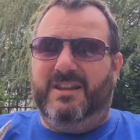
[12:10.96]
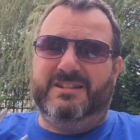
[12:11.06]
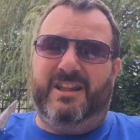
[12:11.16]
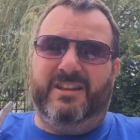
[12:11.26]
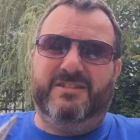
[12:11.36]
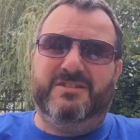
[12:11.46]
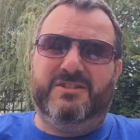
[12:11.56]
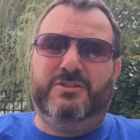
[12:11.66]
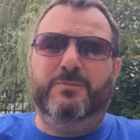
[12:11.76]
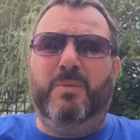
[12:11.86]
That's like
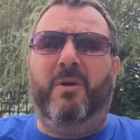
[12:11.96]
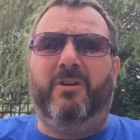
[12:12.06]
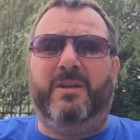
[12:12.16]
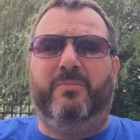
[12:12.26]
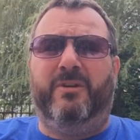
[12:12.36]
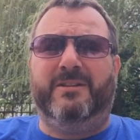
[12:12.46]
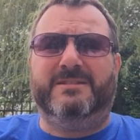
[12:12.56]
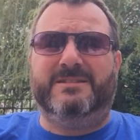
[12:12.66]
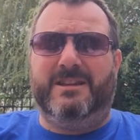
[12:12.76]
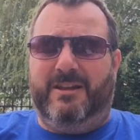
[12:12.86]
supermarket
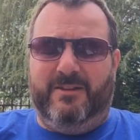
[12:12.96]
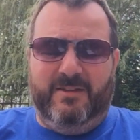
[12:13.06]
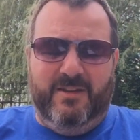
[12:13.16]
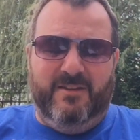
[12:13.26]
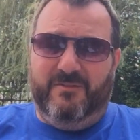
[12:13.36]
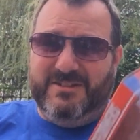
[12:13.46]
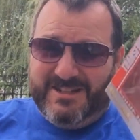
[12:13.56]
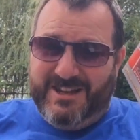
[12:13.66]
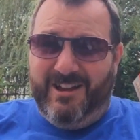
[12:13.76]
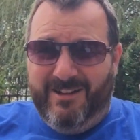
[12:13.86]
prices, that, for
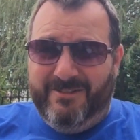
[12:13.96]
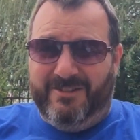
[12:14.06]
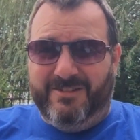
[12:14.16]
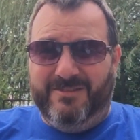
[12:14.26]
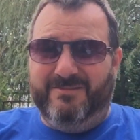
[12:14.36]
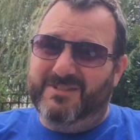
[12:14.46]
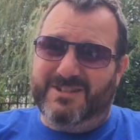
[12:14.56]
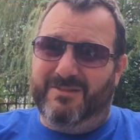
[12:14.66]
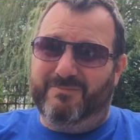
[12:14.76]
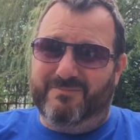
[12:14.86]
Takara,
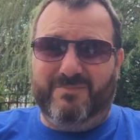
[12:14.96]
which